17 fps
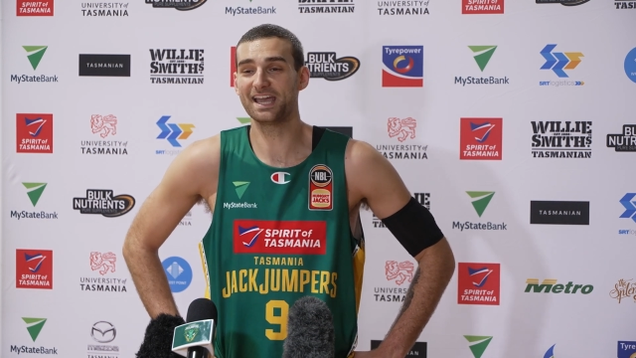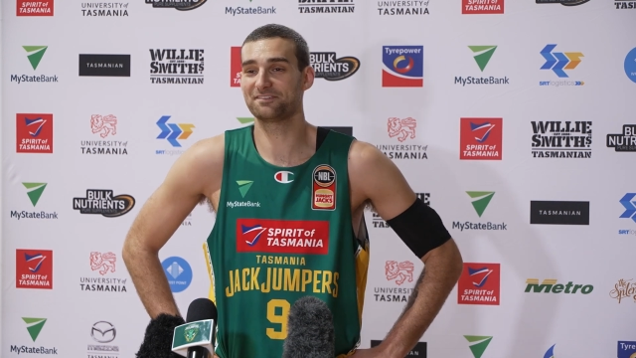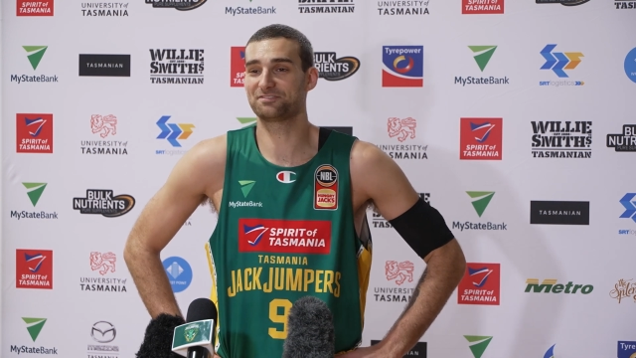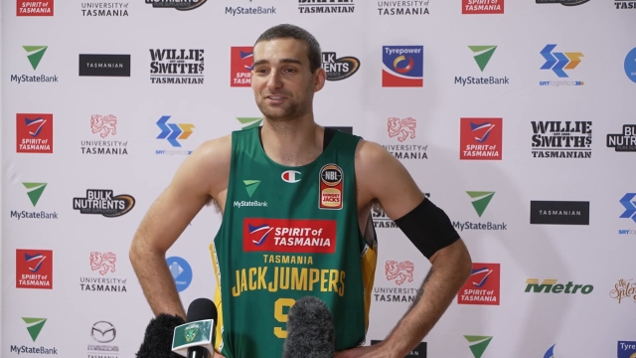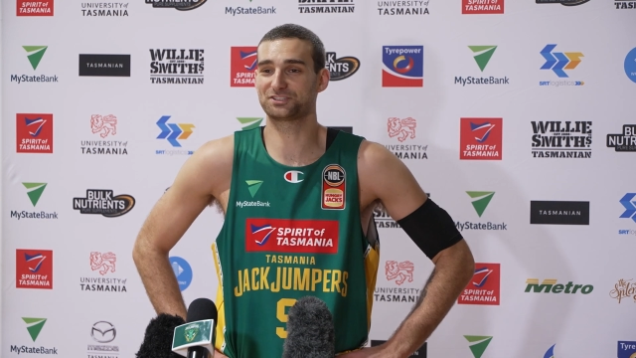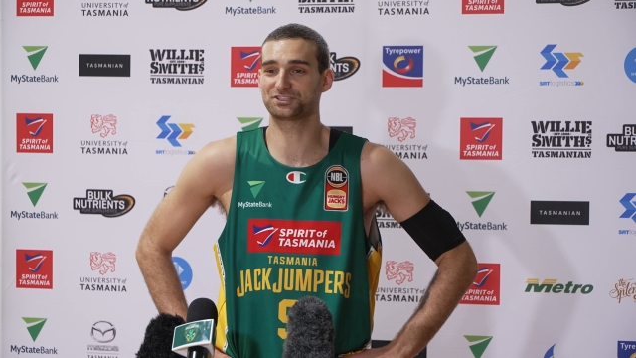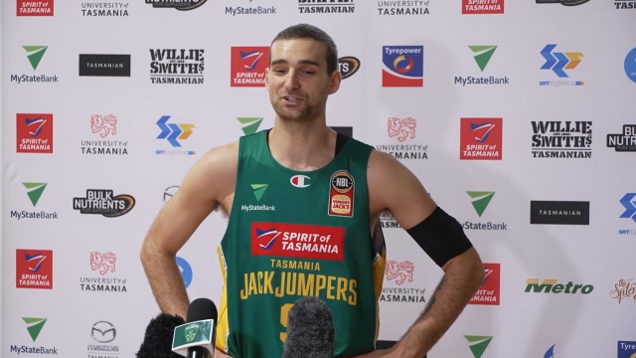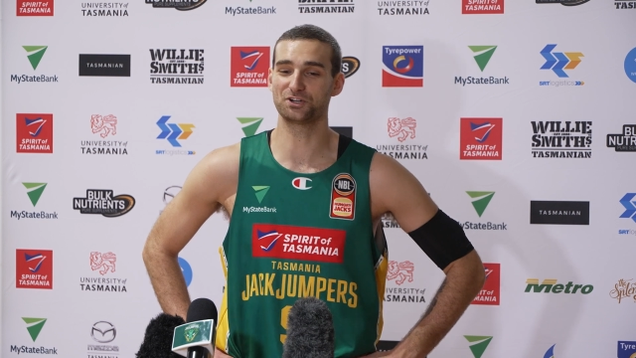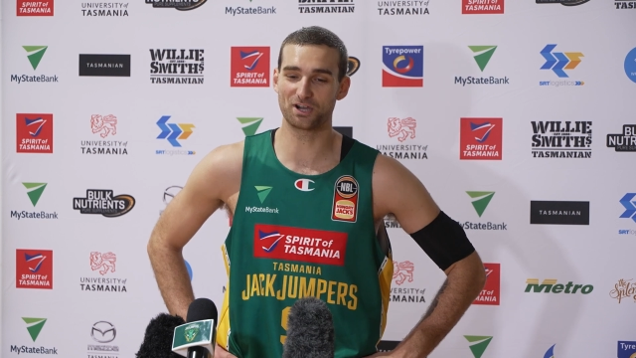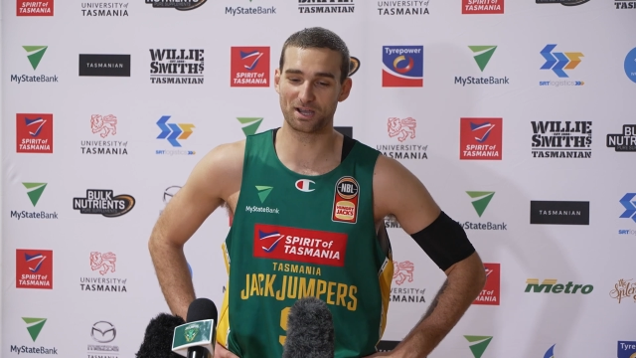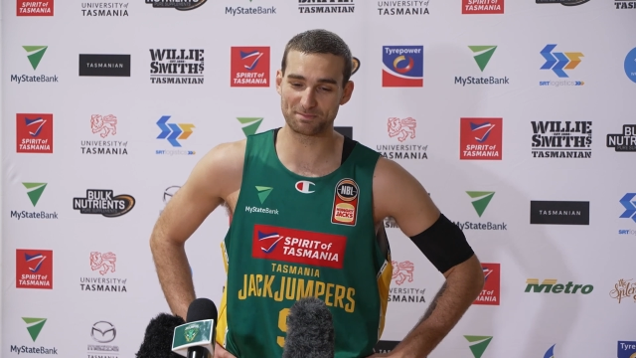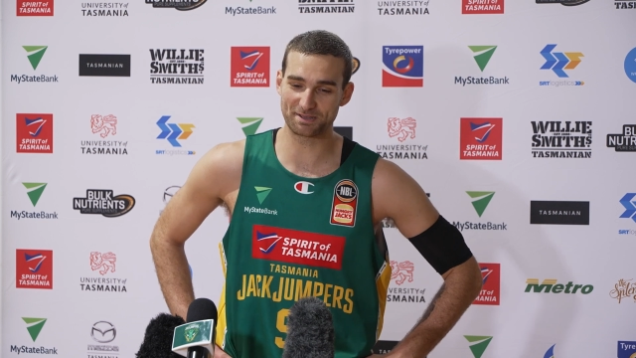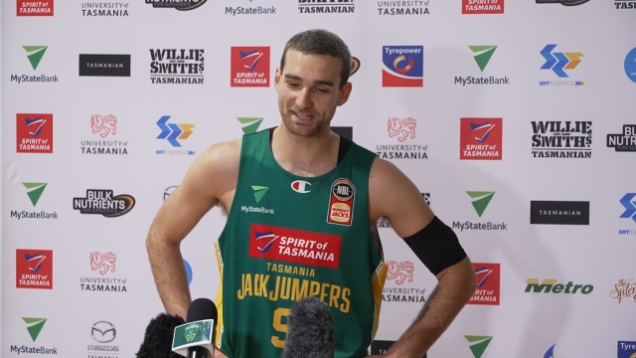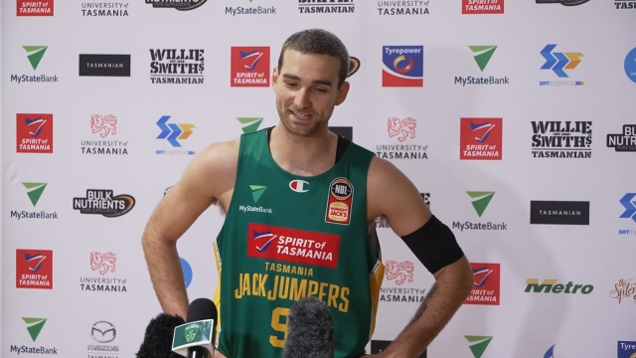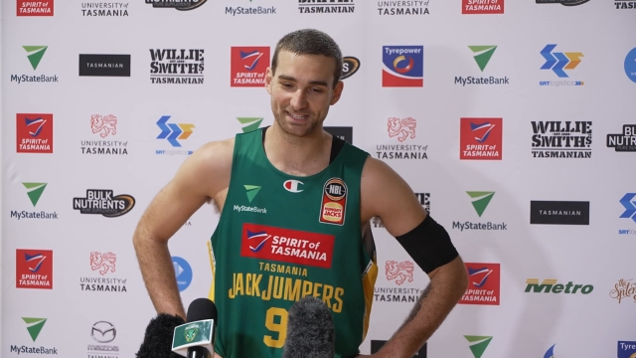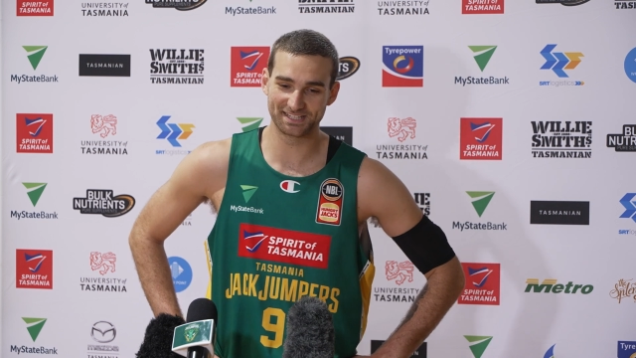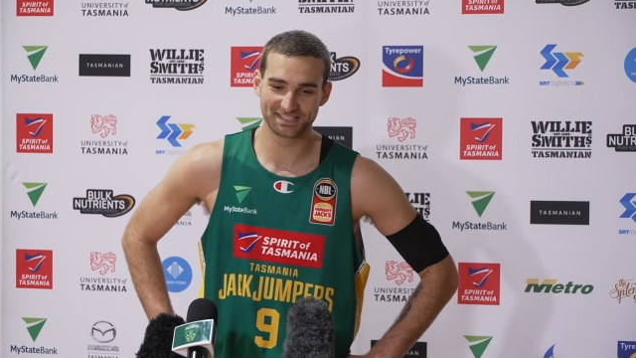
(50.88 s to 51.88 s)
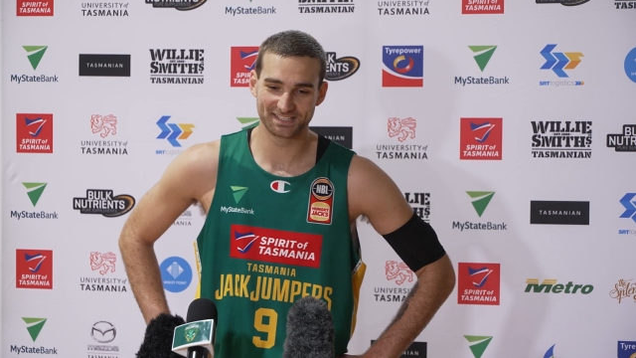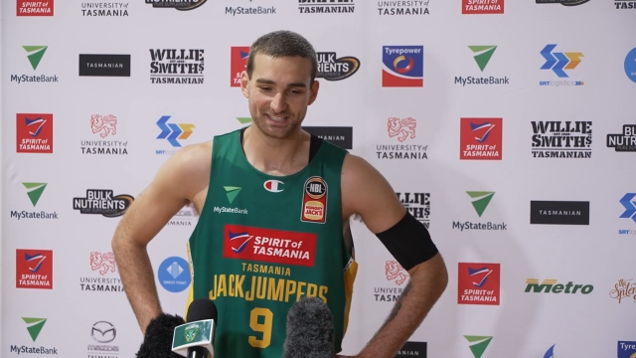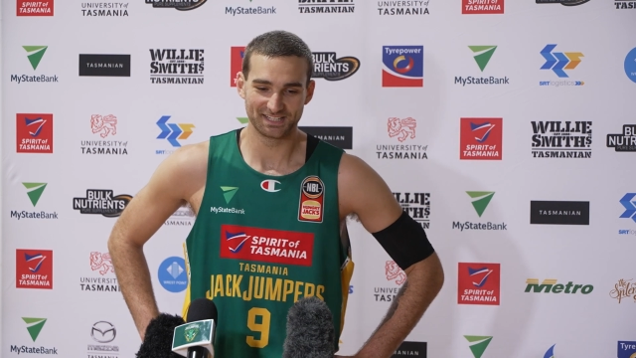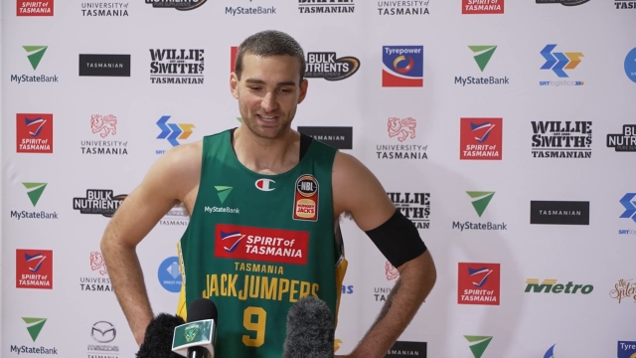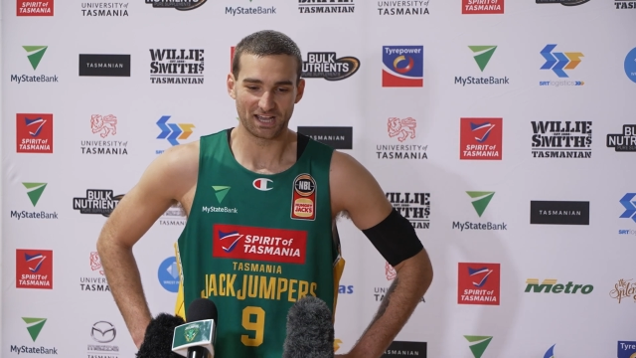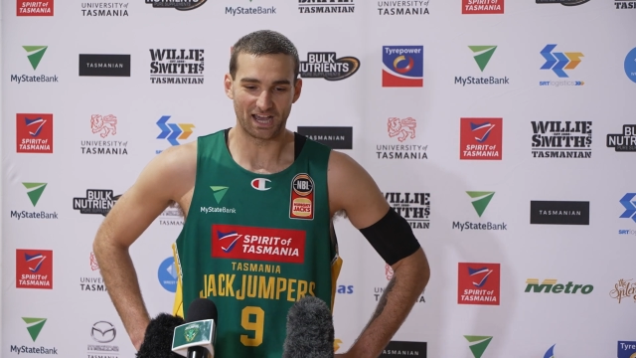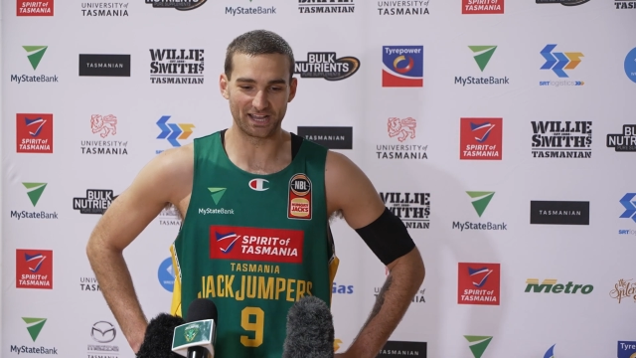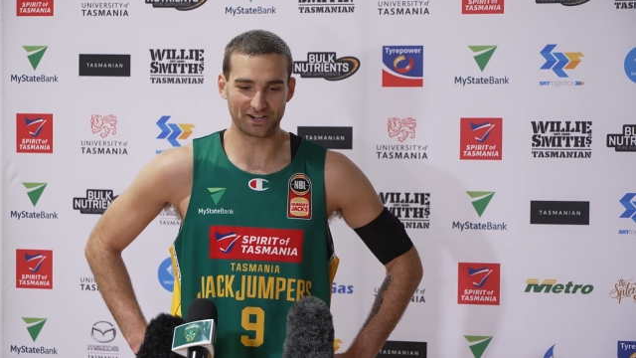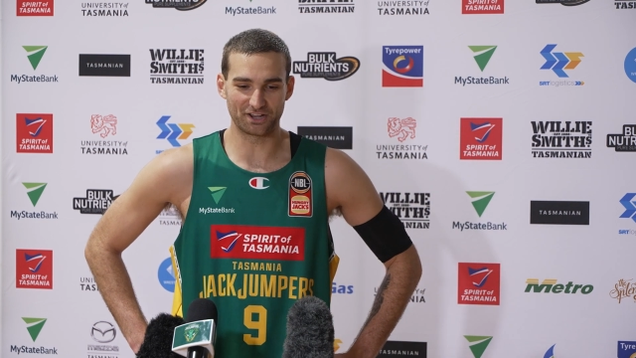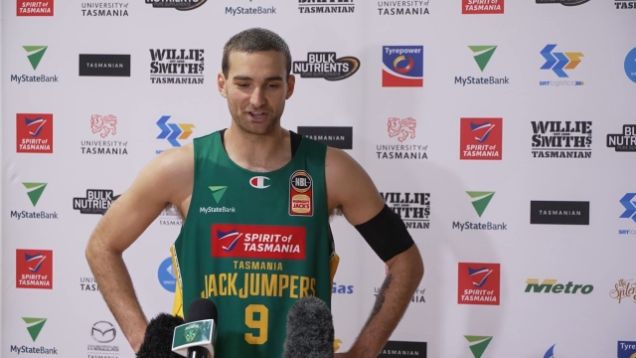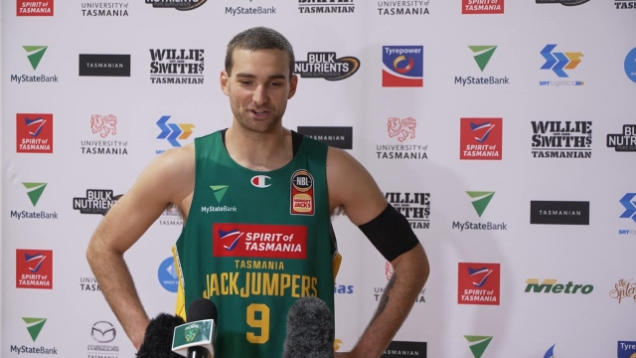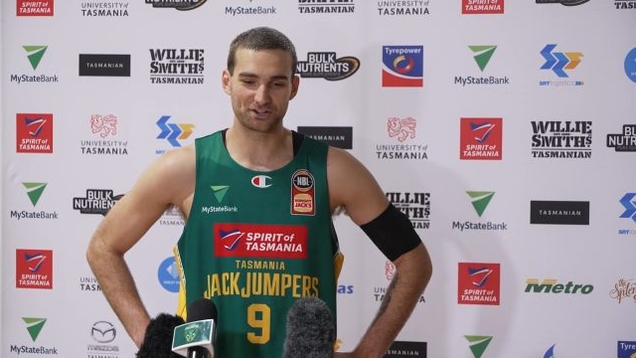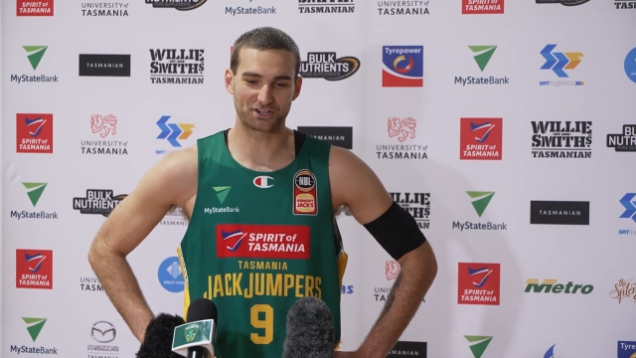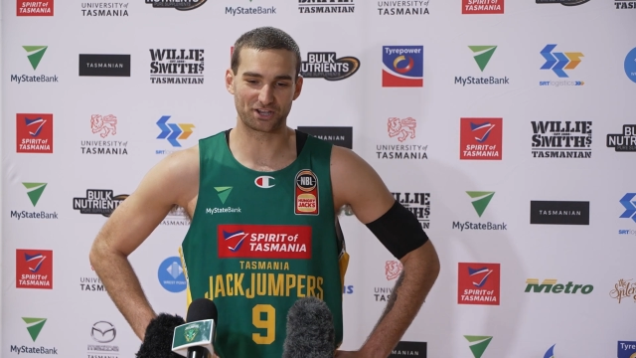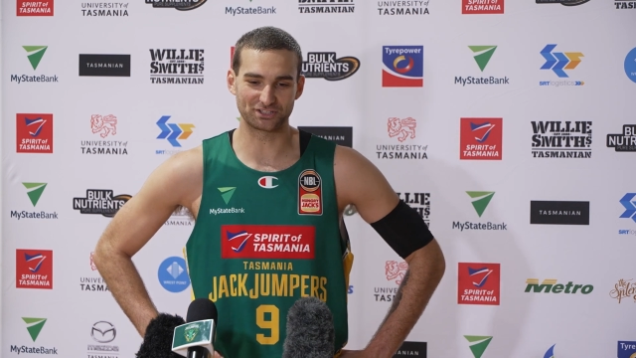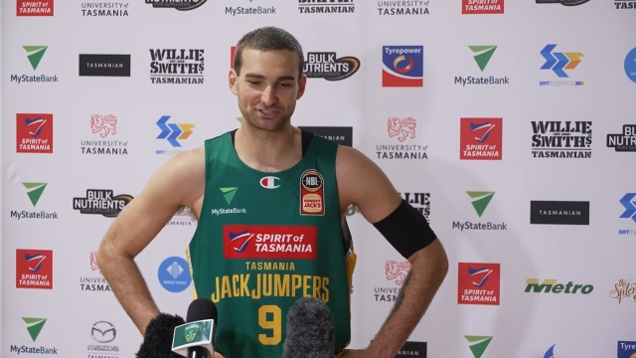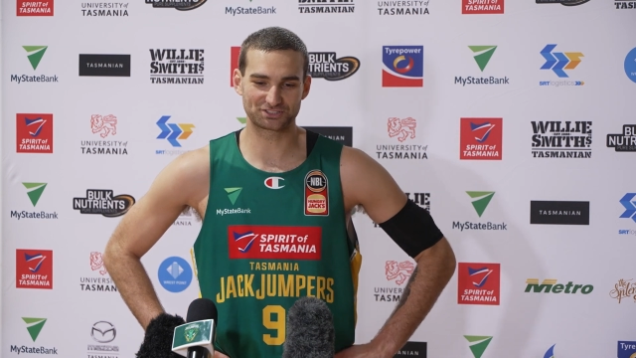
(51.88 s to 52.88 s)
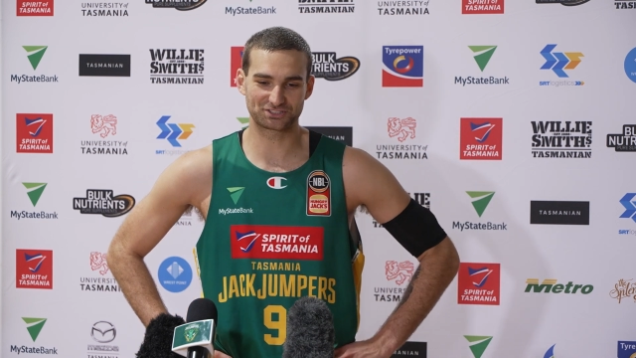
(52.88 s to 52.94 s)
Yeah, for sure. I mean, I know Coach